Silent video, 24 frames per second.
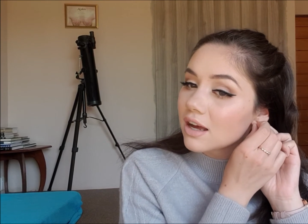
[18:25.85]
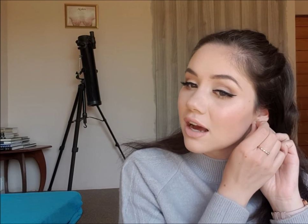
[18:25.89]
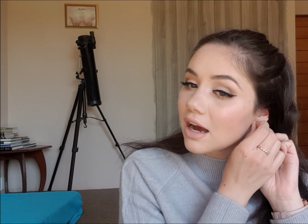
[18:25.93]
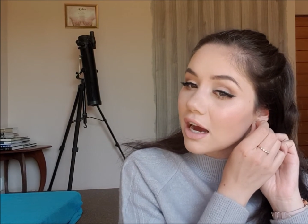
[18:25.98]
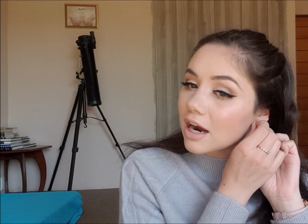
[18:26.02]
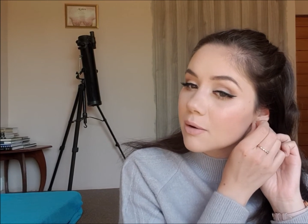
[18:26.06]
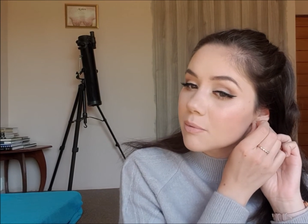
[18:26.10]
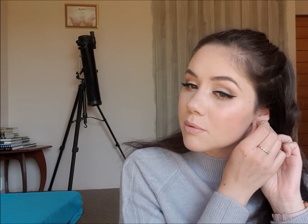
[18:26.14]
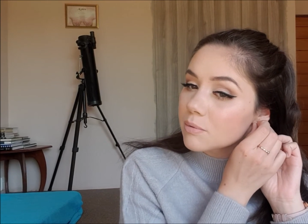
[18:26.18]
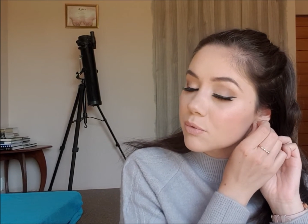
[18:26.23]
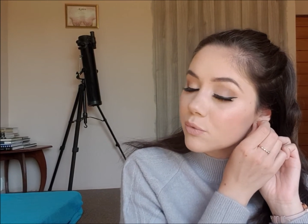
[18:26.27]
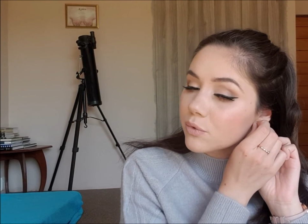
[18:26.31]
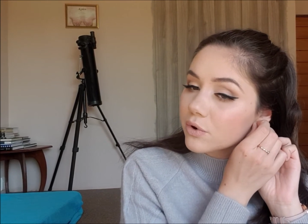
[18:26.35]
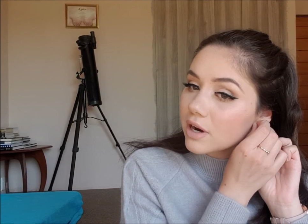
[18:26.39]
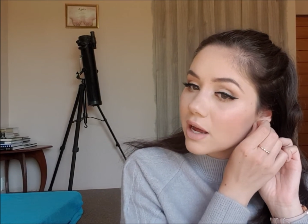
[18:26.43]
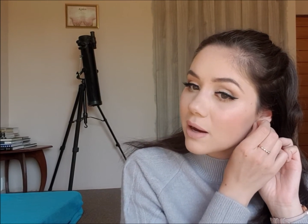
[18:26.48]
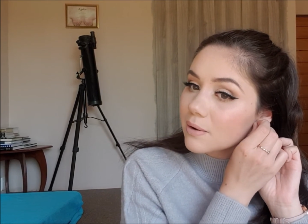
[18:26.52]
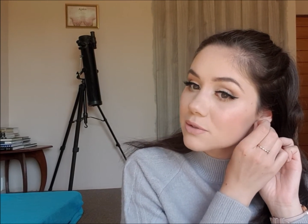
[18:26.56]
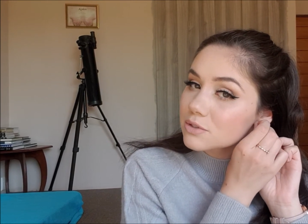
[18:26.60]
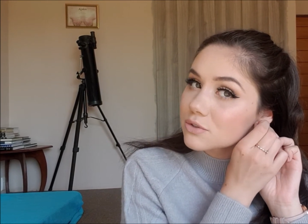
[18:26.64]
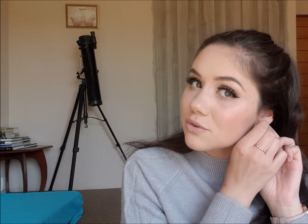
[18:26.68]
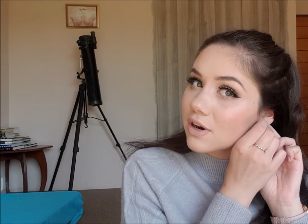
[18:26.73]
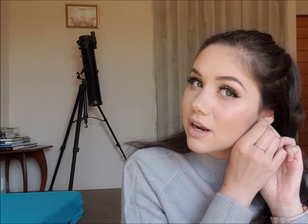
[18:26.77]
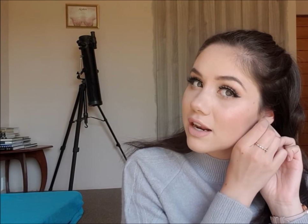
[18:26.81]
I remember when I
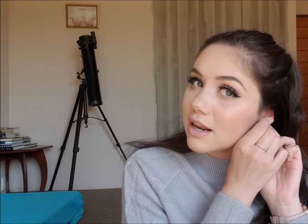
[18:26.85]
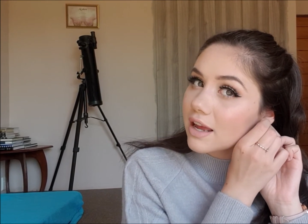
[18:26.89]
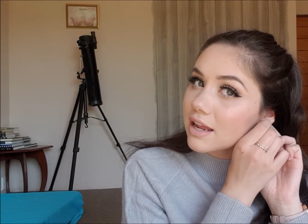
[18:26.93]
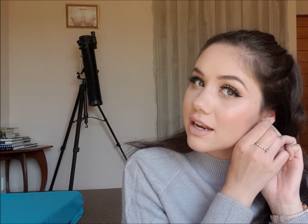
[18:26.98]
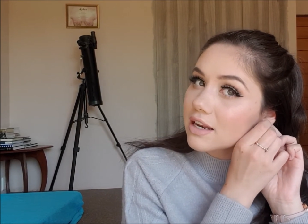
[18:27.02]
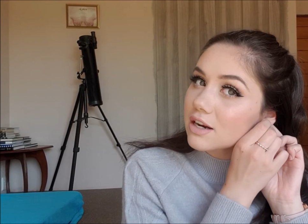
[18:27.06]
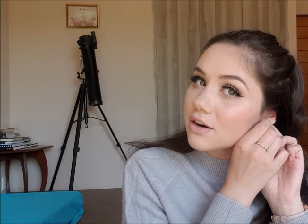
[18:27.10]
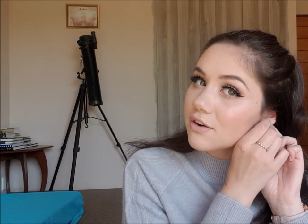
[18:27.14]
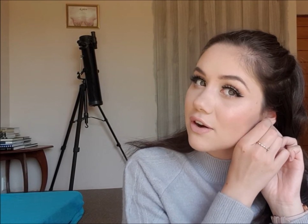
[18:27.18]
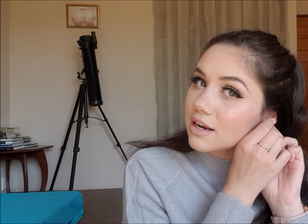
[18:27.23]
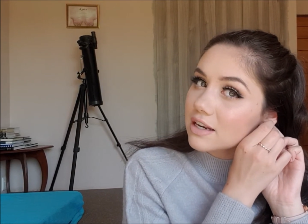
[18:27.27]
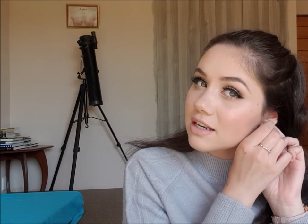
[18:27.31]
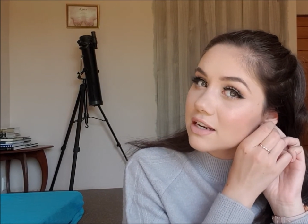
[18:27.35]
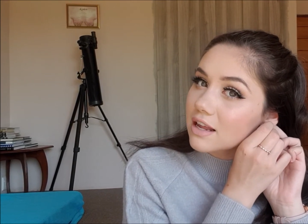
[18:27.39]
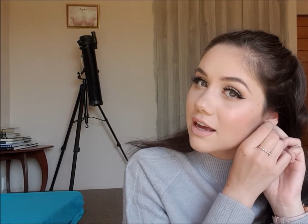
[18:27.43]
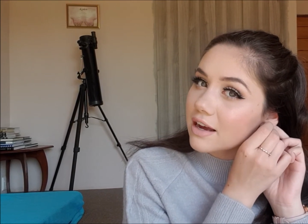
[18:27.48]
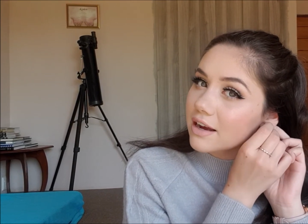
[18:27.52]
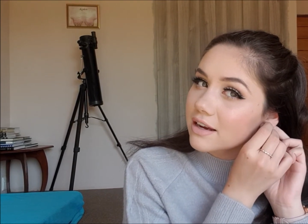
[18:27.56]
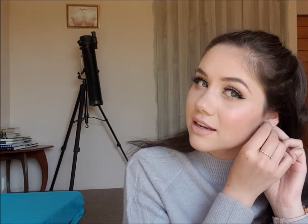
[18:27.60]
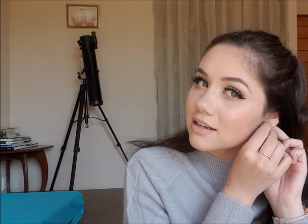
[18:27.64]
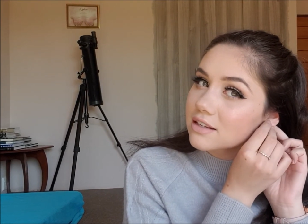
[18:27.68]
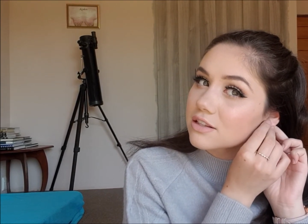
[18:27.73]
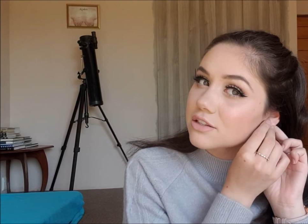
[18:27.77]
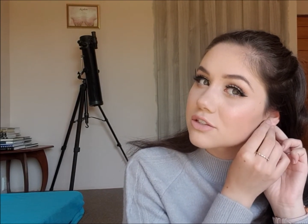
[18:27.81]
was grade 8 and grade
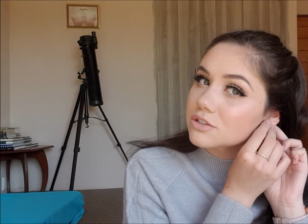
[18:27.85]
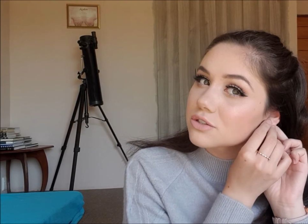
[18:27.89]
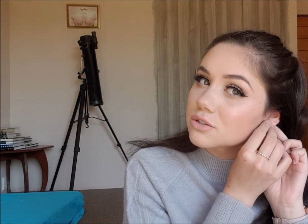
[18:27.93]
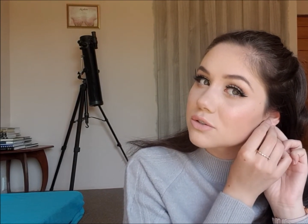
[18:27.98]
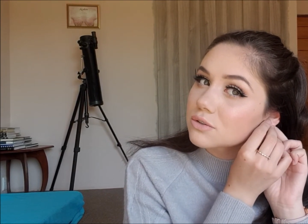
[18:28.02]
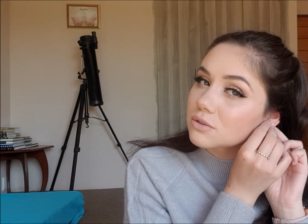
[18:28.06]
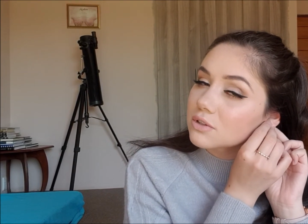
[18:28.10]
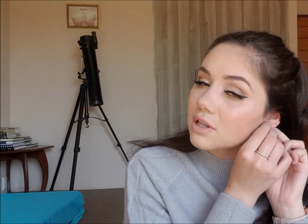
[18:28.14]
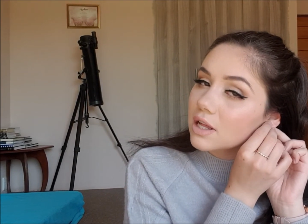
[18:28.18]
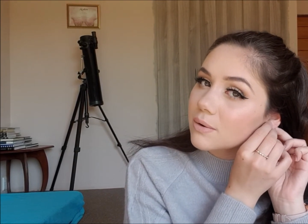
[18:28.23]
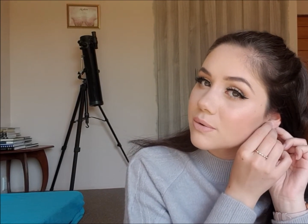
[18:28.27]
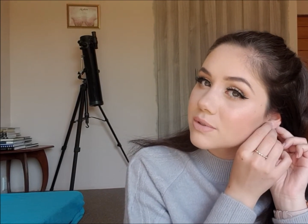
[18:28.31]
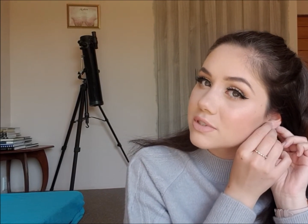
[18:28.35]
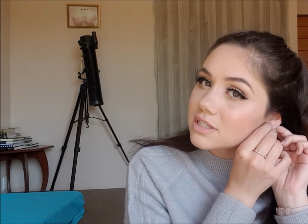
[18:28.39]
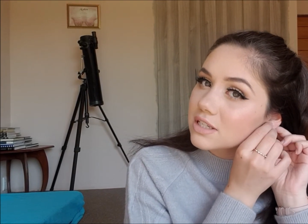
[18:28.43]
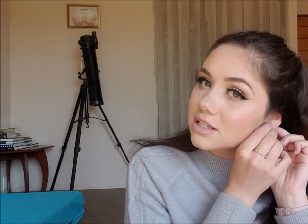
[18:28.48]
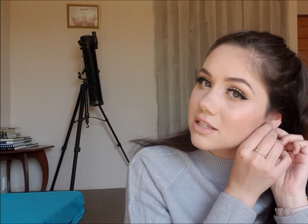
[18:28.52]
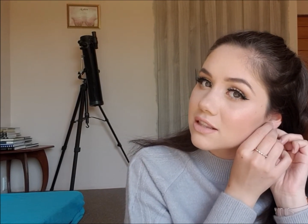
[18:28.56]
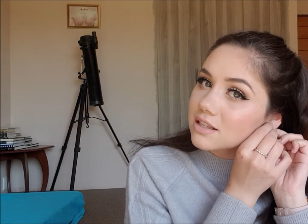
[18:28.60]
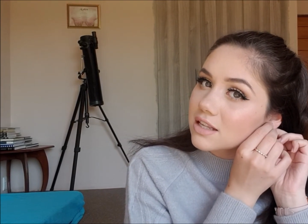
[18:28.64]
9, the school I was in,